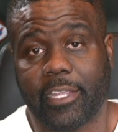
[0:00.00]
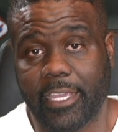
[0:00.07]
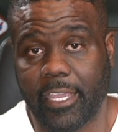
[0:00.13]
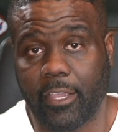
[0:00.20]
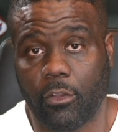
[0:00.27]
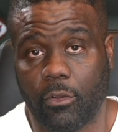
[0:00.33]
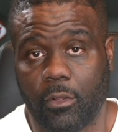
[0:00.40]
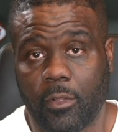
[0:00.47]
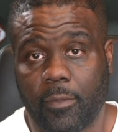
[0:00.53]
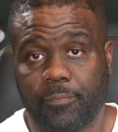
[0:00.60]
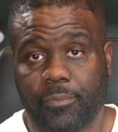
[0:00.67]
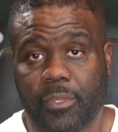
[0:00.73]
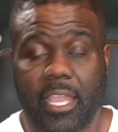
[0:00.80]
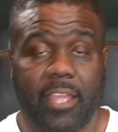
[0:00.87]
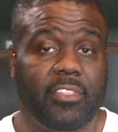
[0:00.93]
Keel.
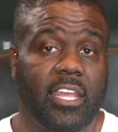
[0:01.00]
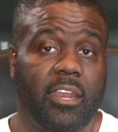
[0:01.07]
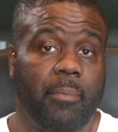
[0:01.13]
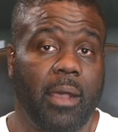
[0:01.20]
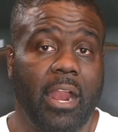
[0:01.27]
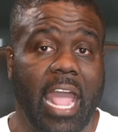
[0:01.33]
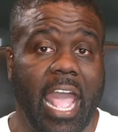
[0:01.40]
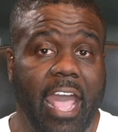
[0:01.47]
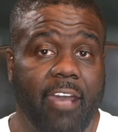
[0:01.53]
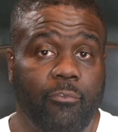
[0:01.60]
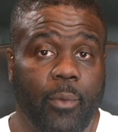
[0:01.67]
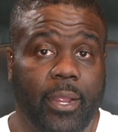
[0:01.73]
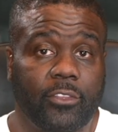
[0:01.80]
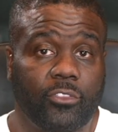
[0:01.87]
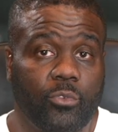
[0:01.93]
And then about
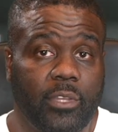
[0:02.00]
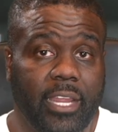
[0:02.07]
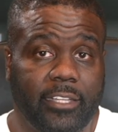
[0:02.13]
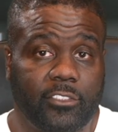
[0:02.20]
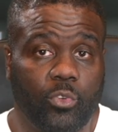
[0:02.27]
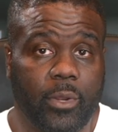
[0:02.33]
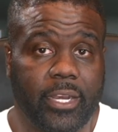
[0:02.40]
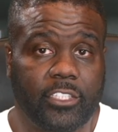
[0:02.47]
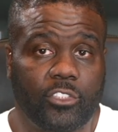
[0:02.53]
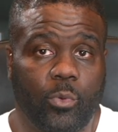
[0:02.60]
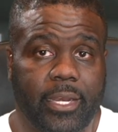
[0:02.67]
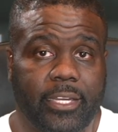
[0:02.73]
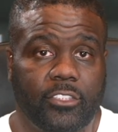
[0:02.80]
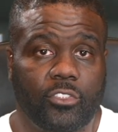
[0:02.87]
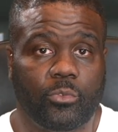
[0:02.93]
halfway through that
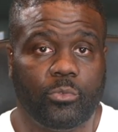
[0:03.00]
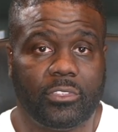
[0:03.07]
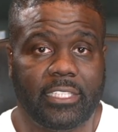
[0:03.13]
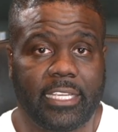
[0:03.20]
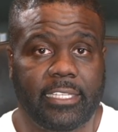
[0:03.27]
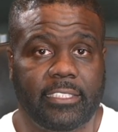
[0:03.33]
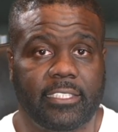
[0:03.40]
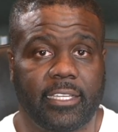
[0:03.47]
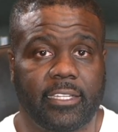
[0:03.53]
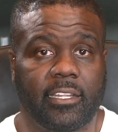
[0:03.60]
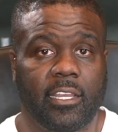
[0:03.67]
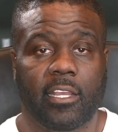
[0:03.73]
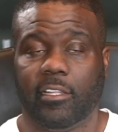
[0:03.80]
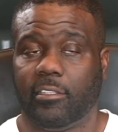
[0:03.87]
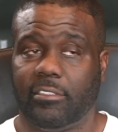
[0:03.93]
2022 season,
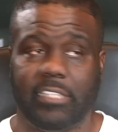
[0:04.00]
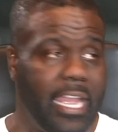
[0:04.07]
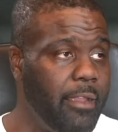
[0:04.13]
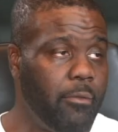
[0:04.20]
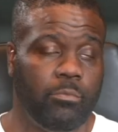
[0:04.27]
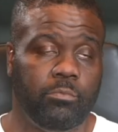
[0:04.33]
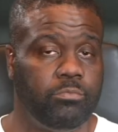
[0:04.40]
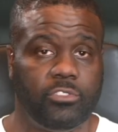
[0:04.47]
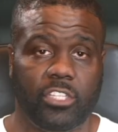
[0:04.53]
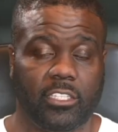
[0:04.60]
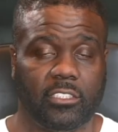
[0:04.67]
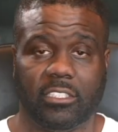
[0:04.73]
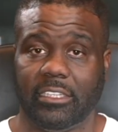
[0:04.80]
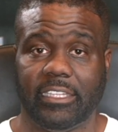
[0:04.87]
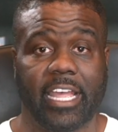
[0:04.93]
they
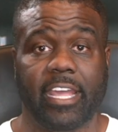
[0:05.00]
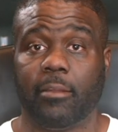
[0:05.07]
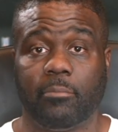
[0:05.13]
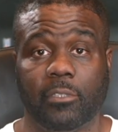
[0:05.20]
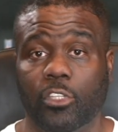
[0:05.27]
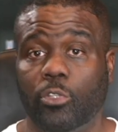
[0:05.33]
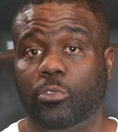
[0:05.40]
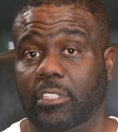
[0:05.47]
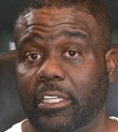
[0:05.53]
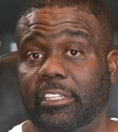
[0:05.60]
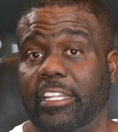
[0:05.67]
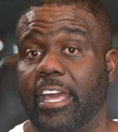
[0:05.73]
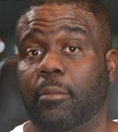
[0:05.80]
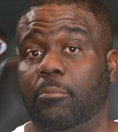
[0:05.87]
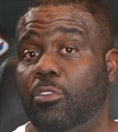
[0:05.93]
just let him loose and
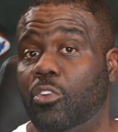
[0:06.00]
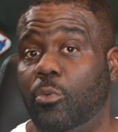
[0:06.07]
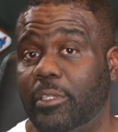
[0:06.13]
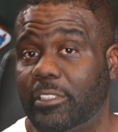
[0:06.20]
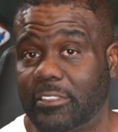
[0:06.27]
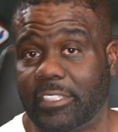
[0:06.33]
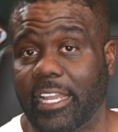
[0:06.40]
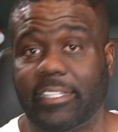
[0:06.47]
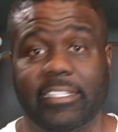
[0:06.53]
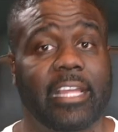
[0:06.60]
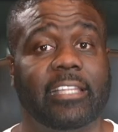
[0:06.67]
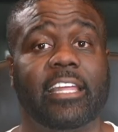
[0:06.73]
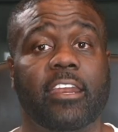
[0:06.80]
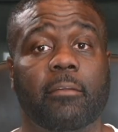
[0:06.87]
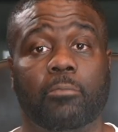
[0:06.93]
let him do his thing. They
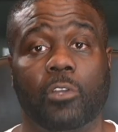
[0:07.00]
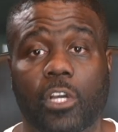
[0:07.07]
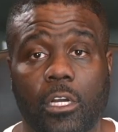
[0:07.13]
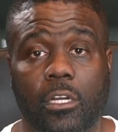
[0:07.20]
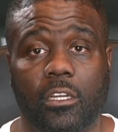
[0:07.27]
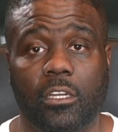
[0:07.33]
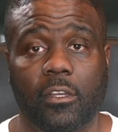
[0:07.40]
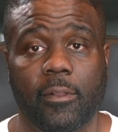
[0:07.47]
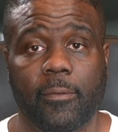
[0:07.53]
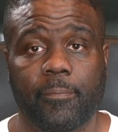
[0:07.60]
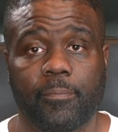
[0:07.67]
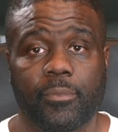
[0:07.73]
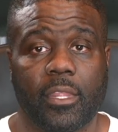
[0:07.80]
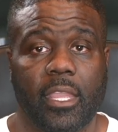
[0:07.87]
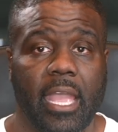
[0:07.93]
let him cook.
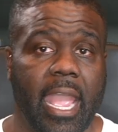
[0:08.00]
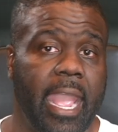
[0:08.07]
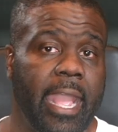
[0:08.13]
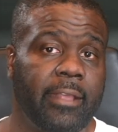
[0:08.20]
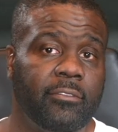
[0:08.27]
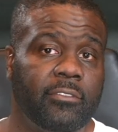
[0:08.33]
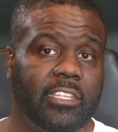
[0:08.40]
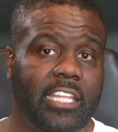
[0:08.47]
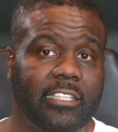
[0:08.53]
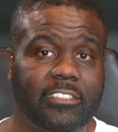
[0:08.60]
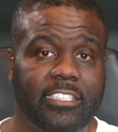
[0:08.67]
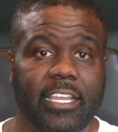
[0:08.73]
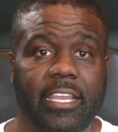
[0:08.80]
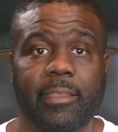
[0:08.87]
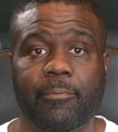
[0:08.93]
And the
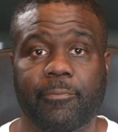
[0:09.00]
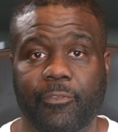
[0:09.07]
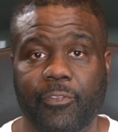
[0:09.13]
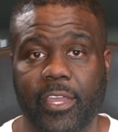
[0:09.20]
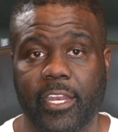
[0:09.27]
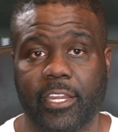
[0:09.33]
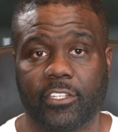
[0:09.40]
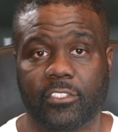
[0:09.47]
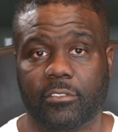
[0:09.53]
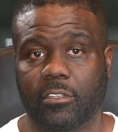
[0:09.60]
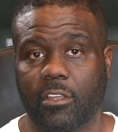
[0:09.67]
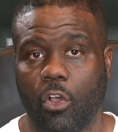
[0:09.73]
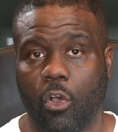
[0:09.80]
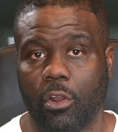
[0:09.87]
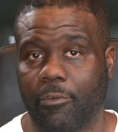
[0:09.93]
team finished
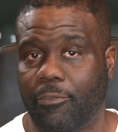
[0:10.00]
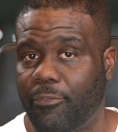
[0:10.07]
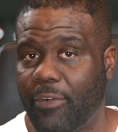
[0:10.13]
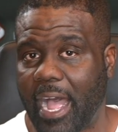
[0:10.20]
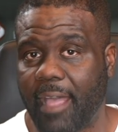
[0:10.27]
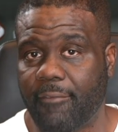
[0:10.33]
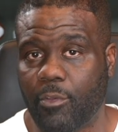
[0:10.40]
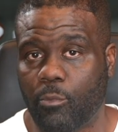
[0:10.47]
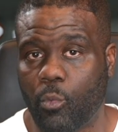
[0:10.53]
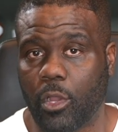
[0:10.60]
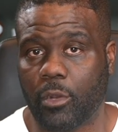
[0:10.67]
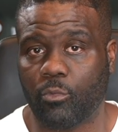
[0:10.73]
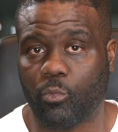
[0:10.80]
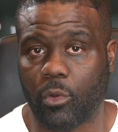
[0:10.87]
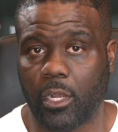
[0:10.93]
on a
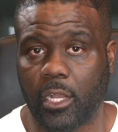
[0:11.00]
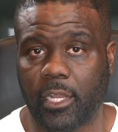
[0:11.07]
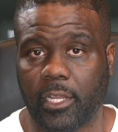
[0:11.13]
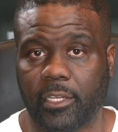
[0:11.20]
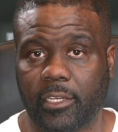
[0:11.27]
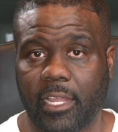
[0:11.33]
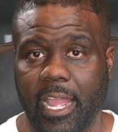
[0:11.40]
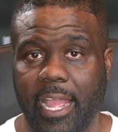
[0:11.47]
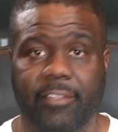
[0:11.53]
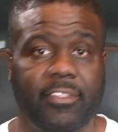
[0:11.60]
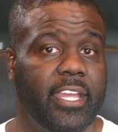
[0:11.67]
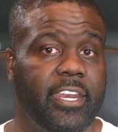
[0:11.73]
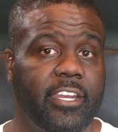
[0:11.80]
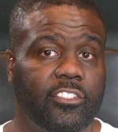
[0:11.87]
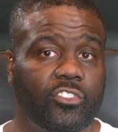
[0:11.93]
5-1 run. And
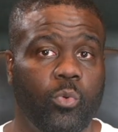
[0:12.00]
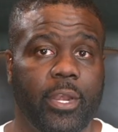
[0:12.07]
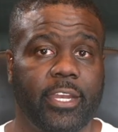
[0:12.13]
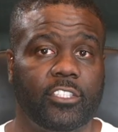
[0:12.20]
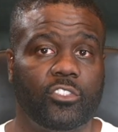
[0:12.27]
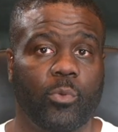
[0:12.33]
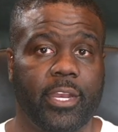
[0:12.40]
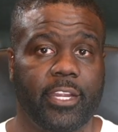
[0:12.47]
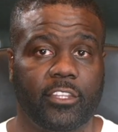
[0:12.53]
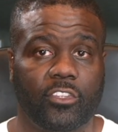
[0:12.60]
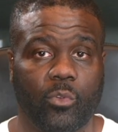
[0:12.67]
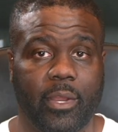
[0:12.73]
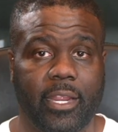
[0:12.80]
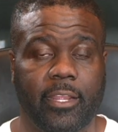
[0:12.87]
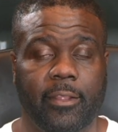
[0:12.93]
then in
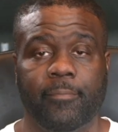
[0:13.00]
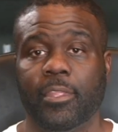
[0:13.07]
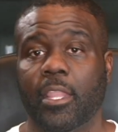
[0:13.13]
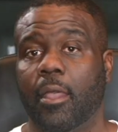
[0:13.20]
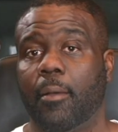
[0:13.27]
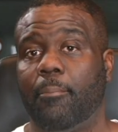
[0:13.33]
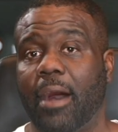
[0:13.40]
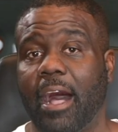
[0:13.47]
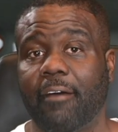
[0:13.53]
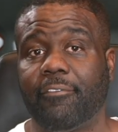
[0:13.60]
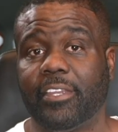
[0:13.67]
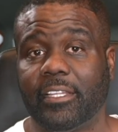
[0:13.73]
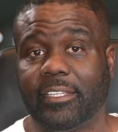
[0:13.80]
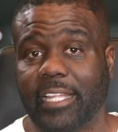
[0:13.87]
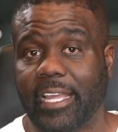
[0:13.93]
2023,
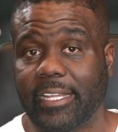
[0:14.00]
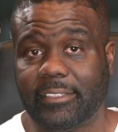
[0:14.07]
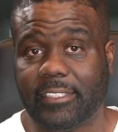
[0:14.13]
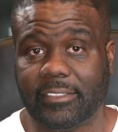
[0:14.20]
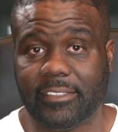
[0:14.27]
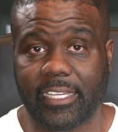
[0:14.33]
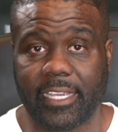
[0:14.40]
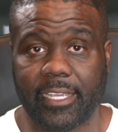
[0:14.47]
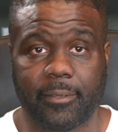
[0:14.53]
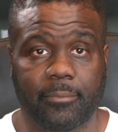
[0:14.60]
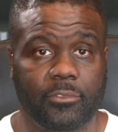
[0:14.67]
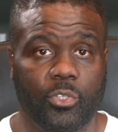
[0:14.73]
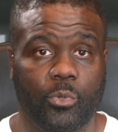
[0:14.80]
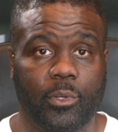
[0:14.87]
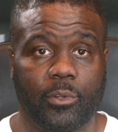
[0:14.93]
Pavia led the team
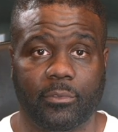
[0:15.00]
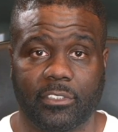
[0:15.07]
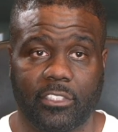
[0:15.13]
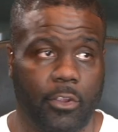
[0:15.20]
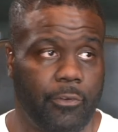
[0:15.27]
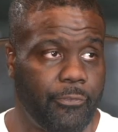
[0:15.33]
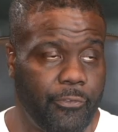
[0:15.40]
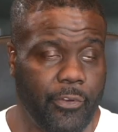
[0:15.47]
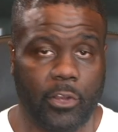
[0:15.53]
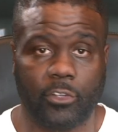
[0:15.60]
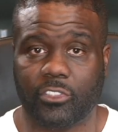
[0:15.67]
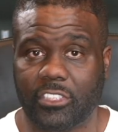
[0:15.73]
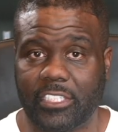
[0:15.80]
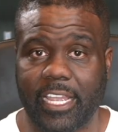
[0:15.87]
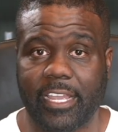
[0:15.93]
to their
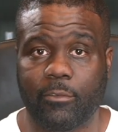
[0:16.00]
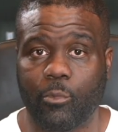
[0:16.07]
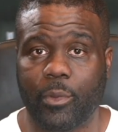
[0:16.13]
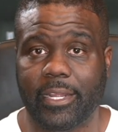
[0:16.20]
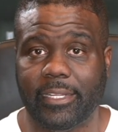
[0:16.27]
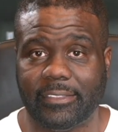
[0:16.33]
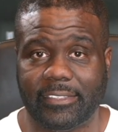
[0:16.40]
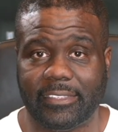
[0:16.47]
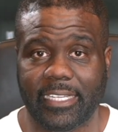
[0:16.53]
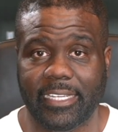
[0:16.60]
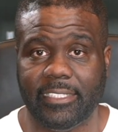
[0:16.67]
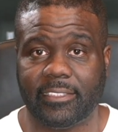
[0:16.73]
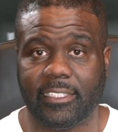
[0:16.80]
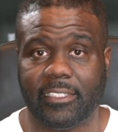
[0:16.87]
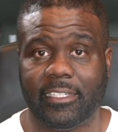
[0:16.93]
first 10-win
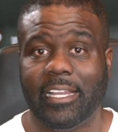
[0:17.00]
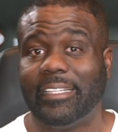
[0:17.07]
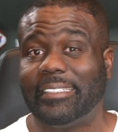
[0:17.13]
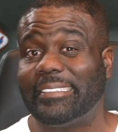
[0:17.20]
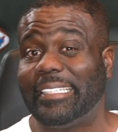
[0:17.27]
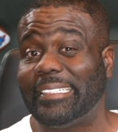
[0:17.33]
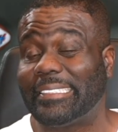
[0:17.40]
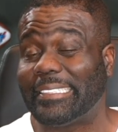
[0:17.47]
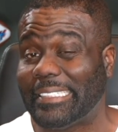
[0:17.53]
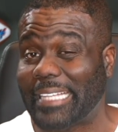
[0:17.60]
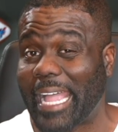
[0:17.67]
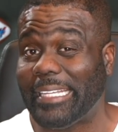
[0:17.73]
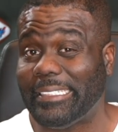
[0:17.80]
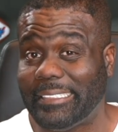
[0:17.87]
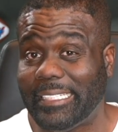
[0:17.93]
season since
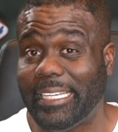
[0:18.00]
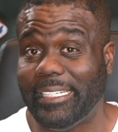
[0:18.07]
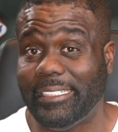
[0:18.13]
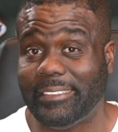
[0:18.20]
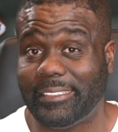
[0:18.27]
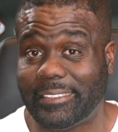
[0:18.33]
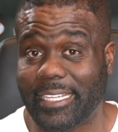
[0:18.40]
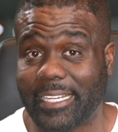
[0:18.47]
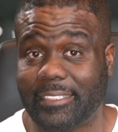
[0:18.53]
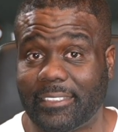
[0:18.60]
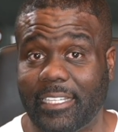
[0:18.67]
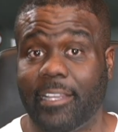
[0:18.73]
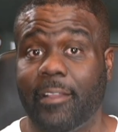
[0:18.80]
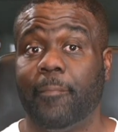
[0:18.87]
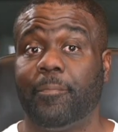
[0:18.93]

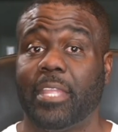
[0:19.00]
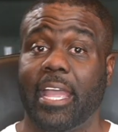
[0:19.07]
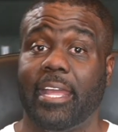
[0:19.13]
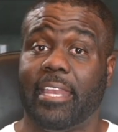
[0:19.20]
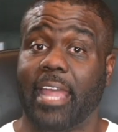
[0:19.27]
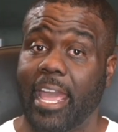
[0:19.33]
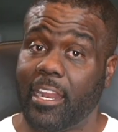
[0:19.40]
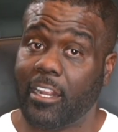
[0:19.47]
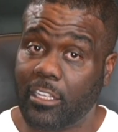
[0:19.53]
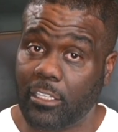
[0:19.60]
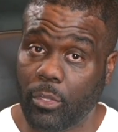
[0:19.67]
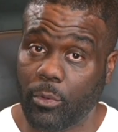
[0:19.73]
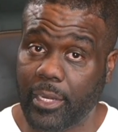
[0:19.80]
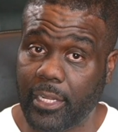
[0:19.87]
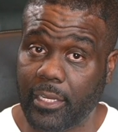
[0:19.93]
1960. And that
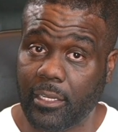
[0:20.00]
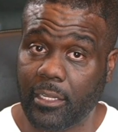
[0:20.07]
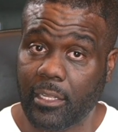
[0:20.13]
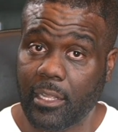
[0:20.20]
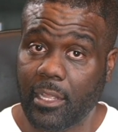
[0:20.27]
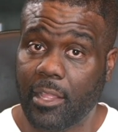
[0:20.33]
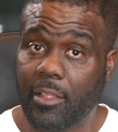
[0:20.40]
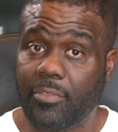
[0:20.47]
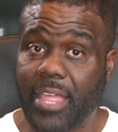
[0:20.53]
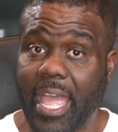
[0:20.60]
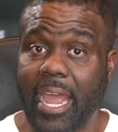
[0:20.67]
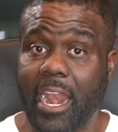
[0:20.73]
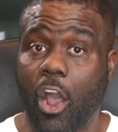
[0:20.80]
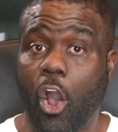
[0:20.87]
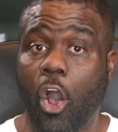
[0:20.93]
included
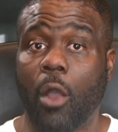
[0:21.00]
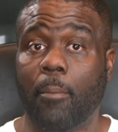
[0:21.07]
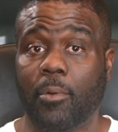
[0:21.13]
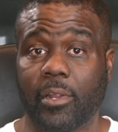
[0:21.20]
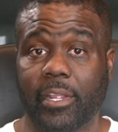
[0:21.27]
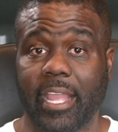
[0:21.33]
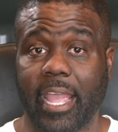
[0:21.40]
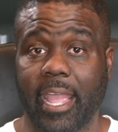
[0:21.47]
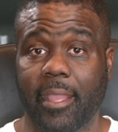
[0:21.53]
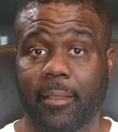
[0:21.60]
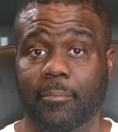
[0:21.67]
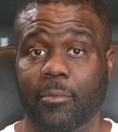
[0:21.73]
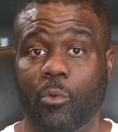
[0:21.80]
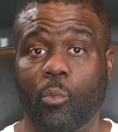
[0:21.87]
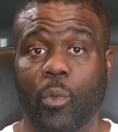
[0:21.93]
that Auburn
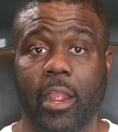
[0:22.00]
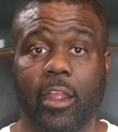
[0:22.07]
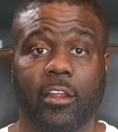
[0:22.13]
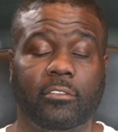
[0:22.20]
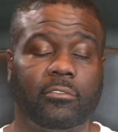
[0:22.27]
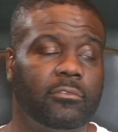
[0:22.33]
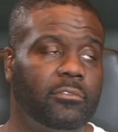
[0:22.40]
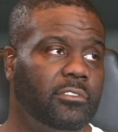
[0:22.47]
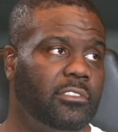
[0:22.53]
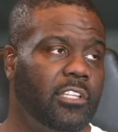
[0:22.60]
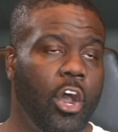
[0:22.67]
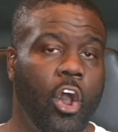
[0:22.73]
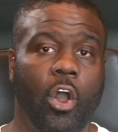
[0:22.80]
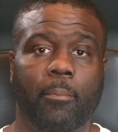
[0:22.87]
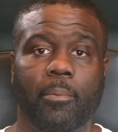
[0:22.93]
game where
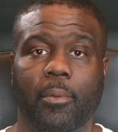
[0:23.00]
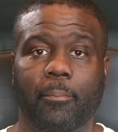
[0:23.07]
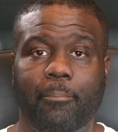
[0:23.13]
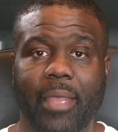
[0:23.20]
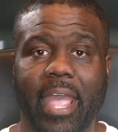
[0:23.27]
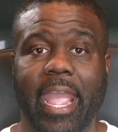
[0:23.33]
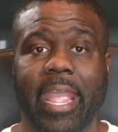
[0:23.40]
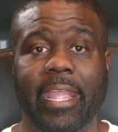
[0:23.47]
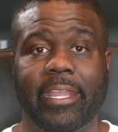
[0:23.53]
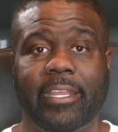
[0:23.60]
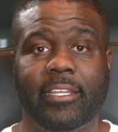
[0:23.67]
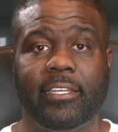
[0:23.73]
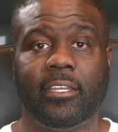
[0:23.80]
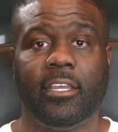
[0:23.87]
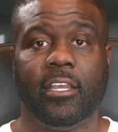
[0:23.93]
Auburn paid